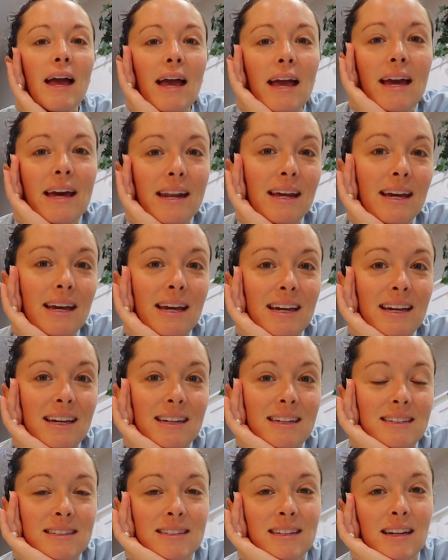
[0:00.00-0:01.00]
It
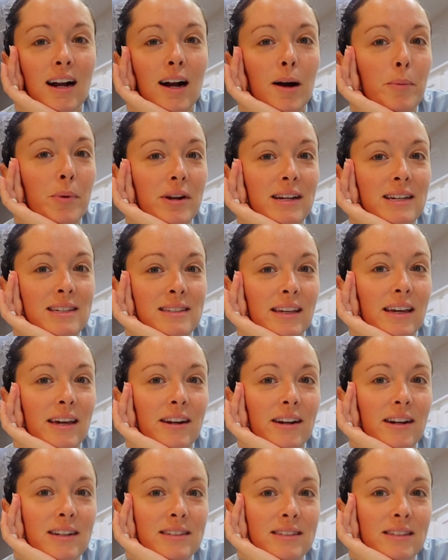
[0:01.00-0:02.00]
is a couple days
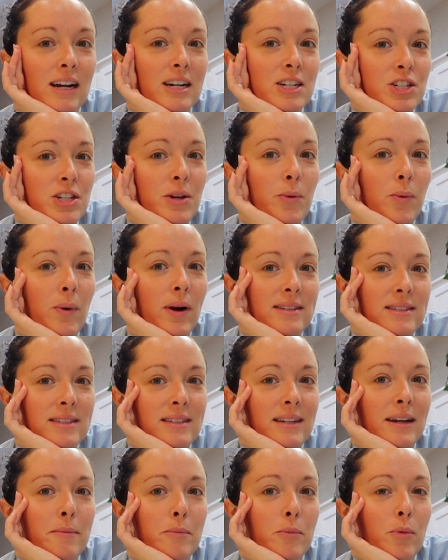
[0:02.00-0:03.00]
later. It's actually
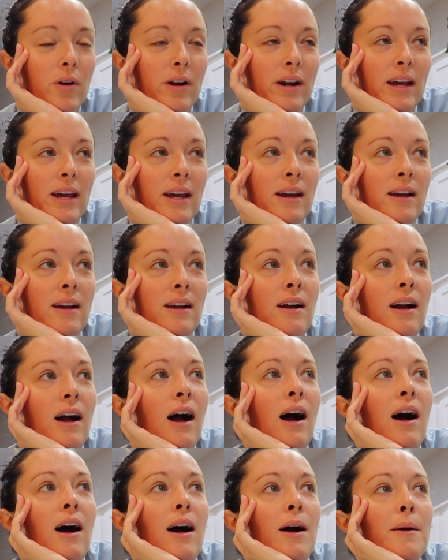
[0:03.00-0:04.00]
Wednesday morning,
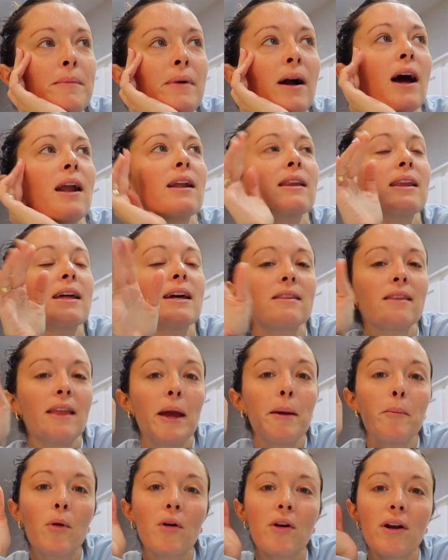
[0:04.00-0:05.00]
kind of like
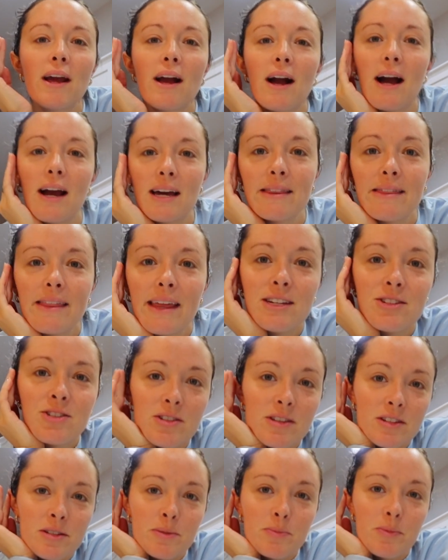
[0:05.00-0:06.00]
late morning. I had laser
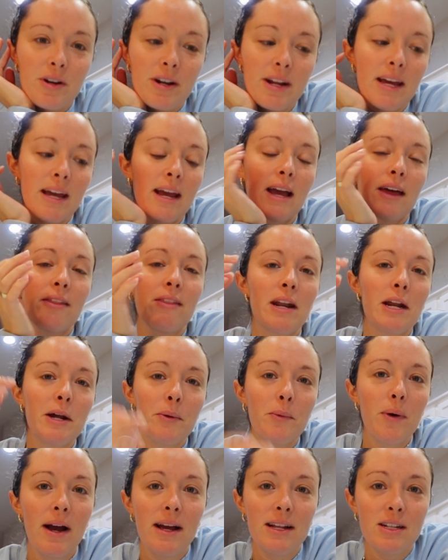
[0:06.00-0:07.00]
this morning, and then I
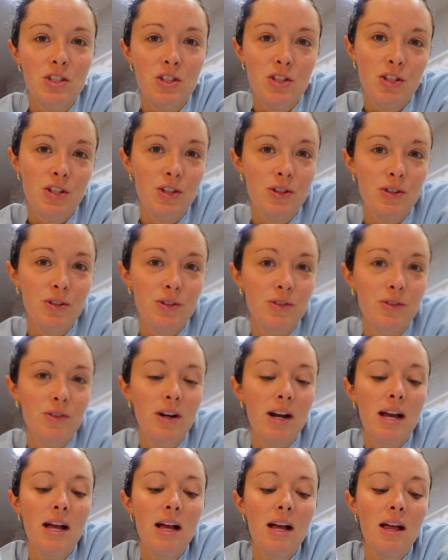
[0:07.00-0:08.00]
went
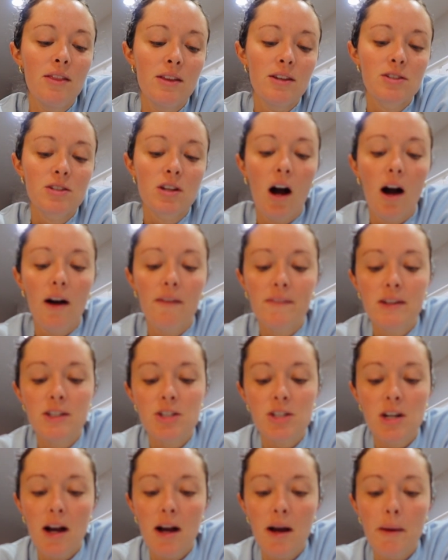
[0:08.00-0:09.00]
to this coffee
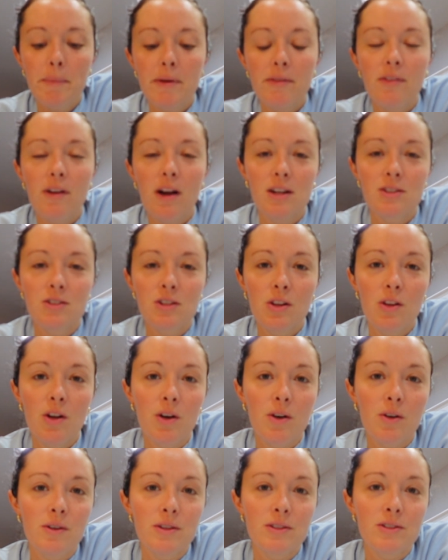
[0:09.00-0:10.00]
shop. If you guys are
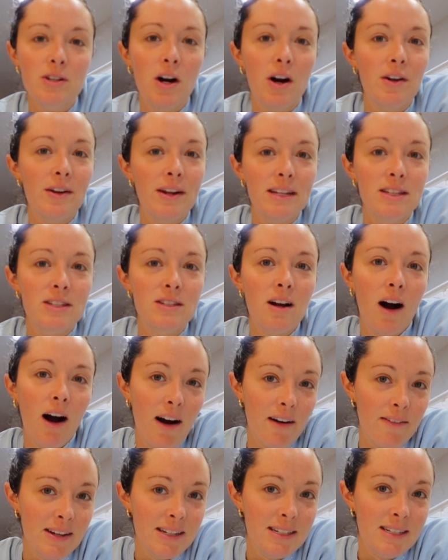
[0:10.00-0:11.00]
local, it's called It's
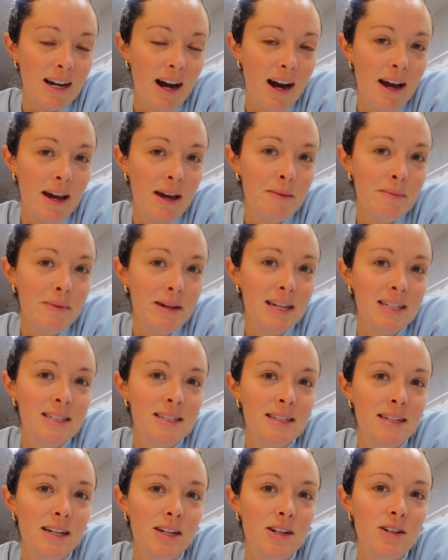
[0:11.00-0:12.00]
Coffee Time. It's
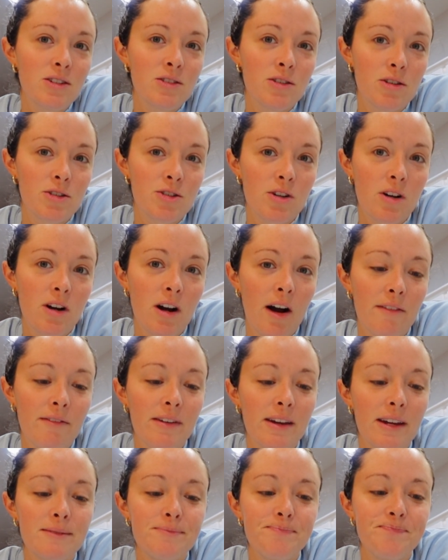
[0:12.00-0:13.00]
near Social
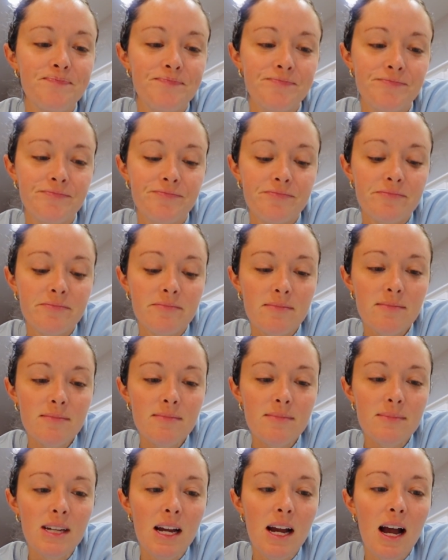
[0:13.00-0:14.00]
Coffee.
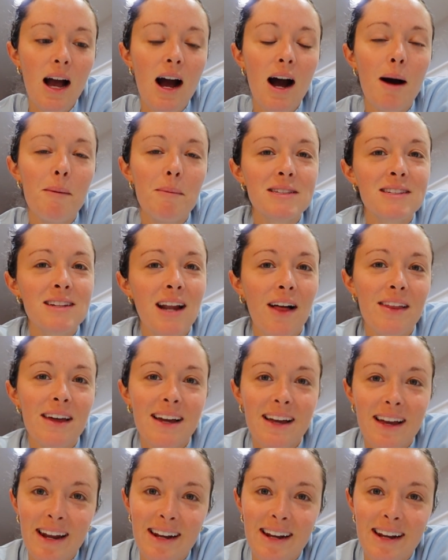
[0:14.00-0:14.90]
It's not like